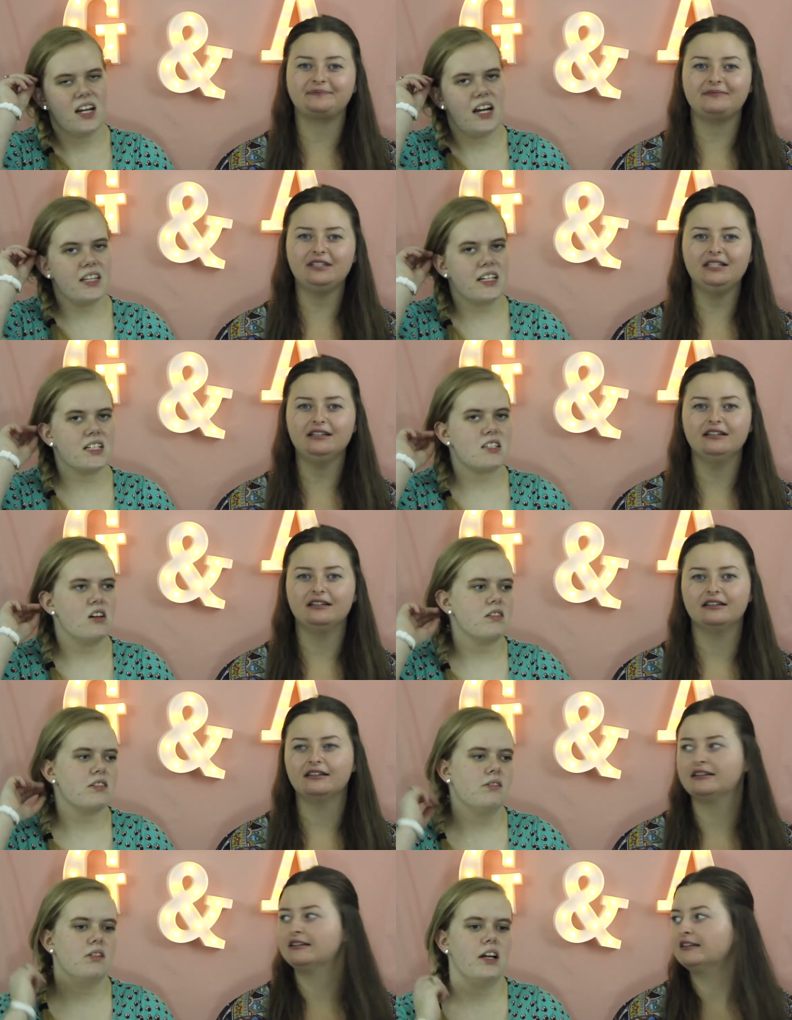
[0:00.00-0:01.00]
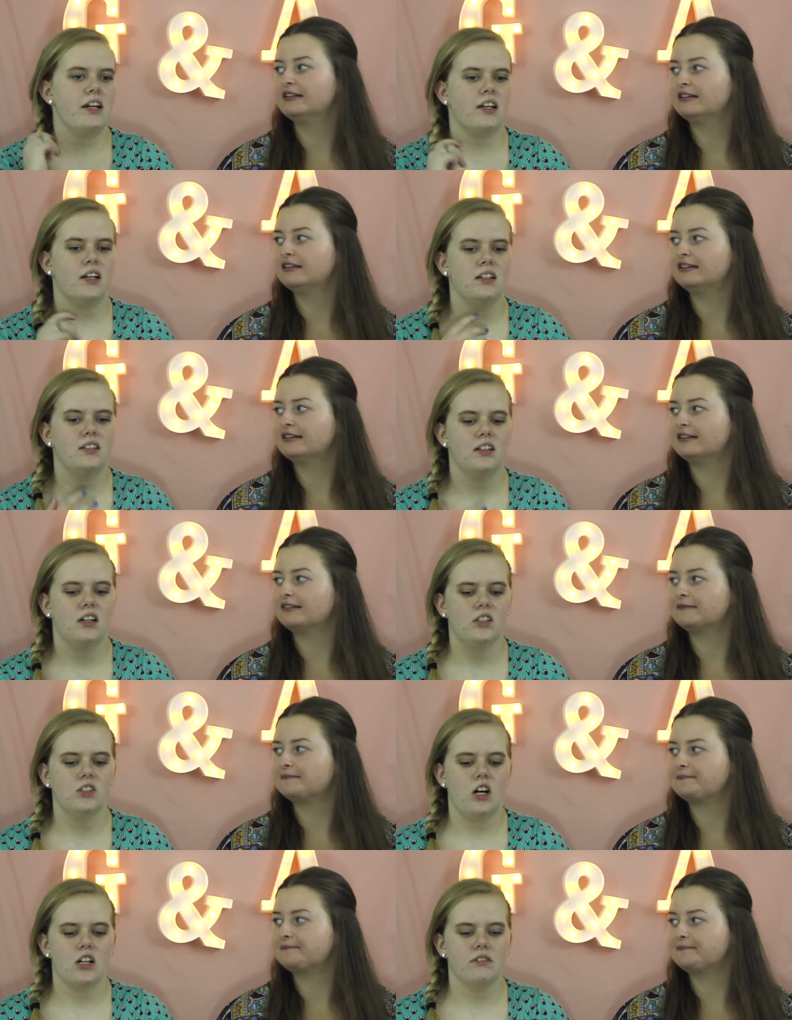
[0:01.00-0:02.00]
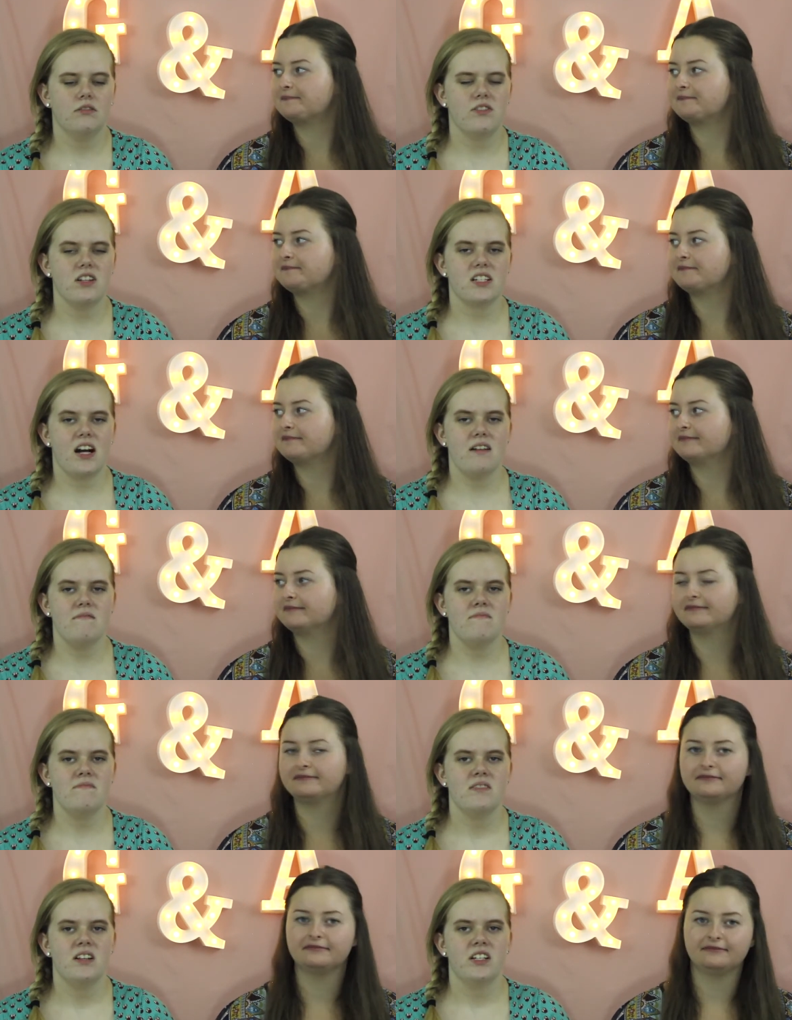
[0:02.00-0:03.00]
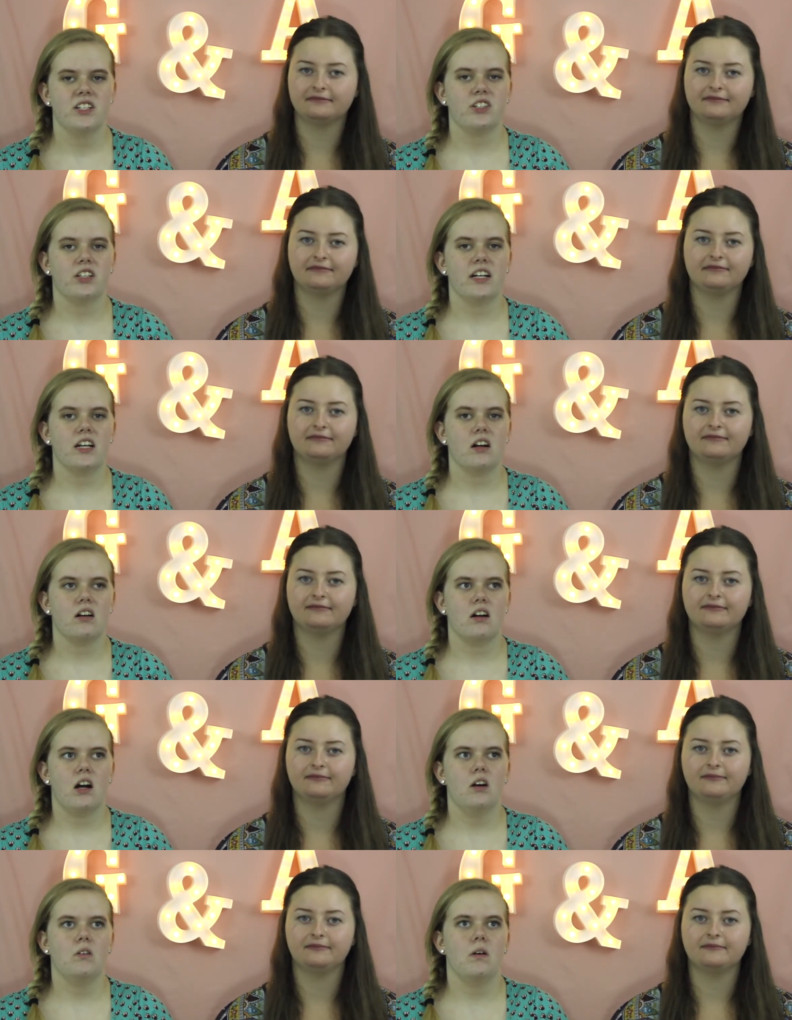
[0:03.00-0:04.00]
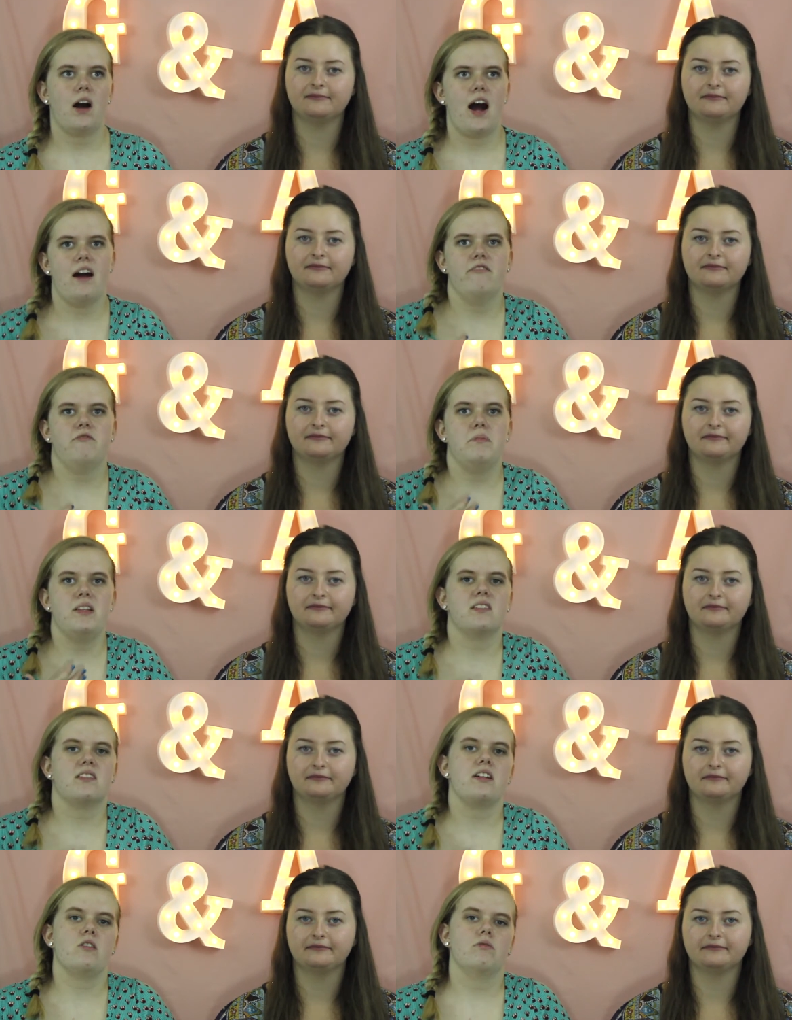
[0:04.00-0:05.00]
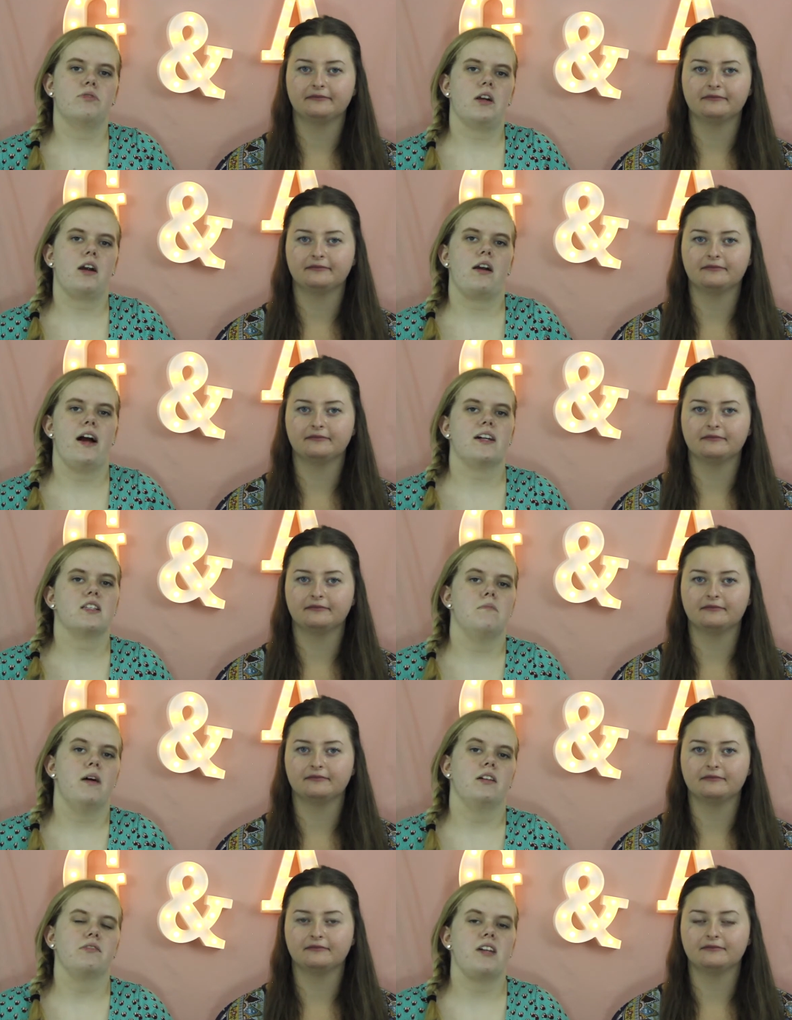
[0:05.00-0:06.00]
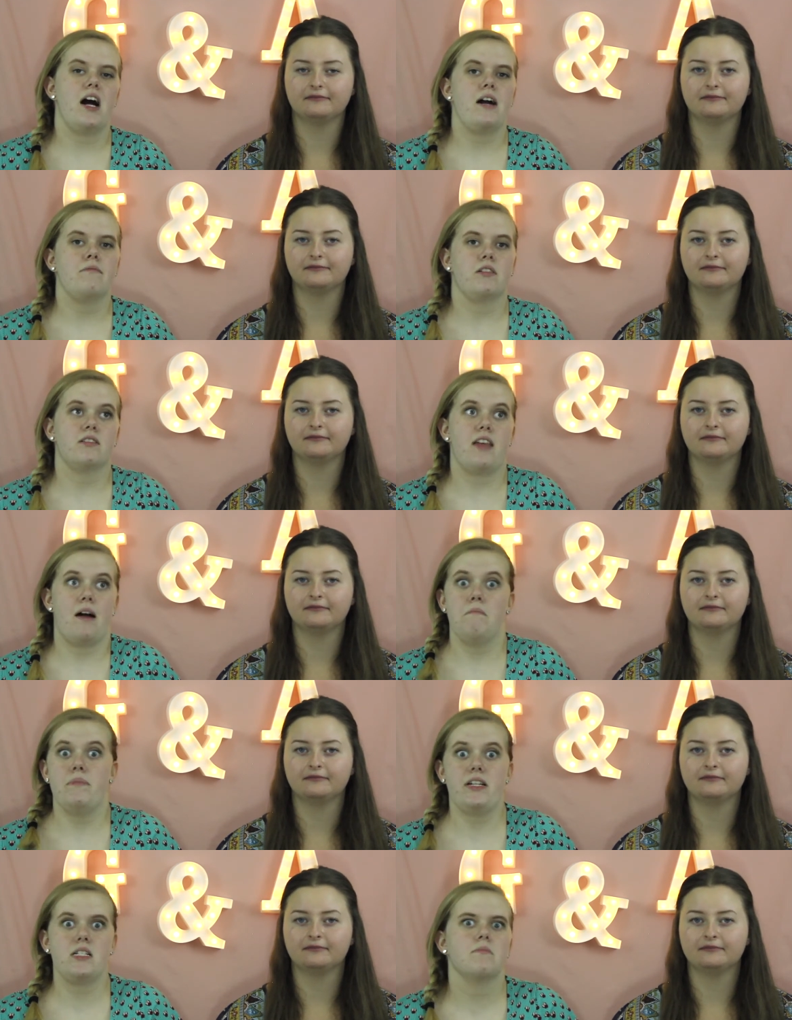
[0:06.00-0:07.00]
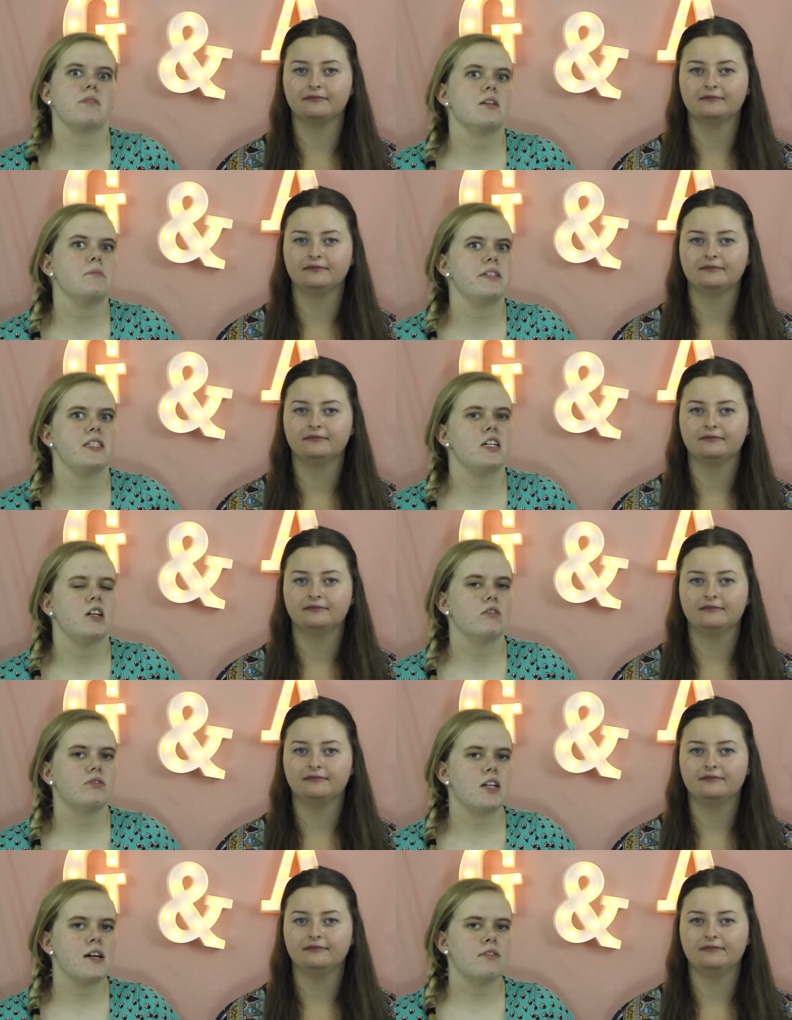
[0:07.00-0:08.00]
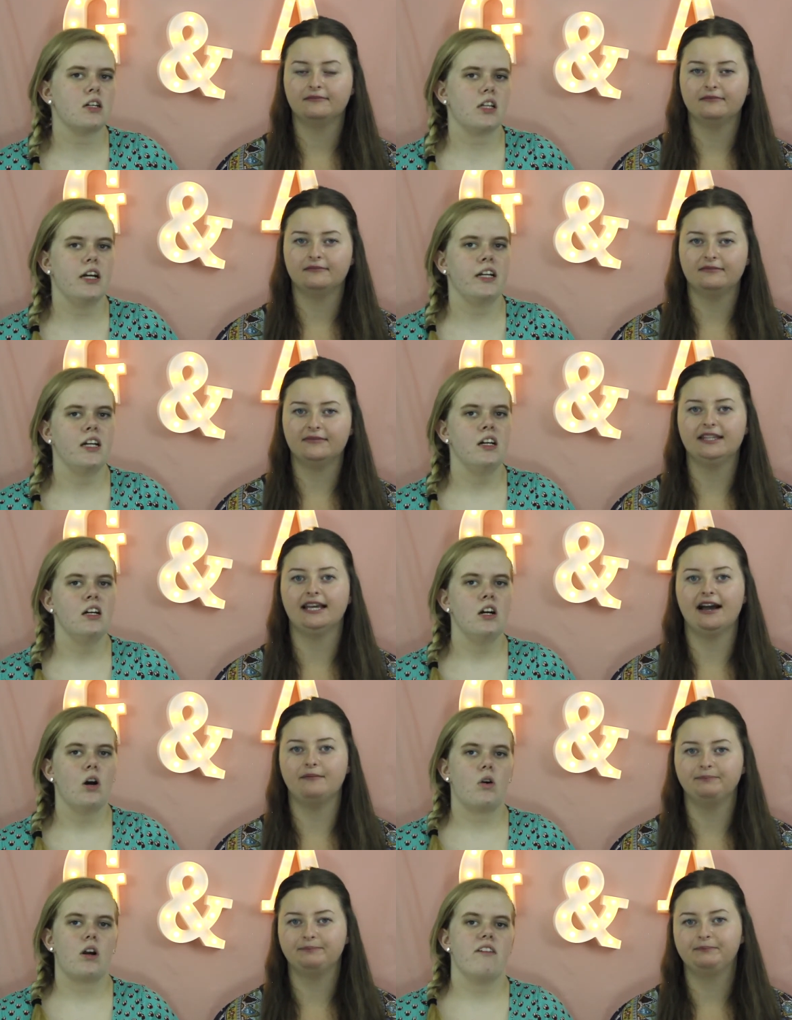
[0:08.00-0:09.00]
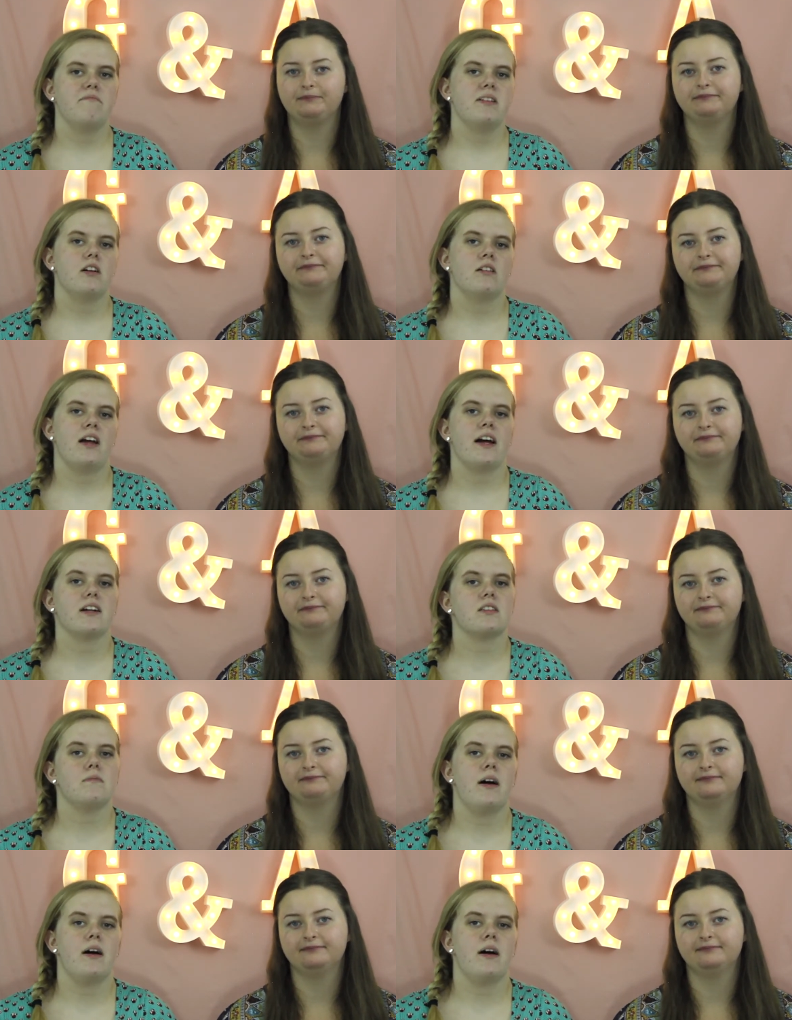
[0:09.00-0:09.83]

Speaker 1: I think it's also like a lot of the time you're like, oh, I've been single for X amount of time. Does that mean I'm going to be single forever? Like, yeah. or I've been on X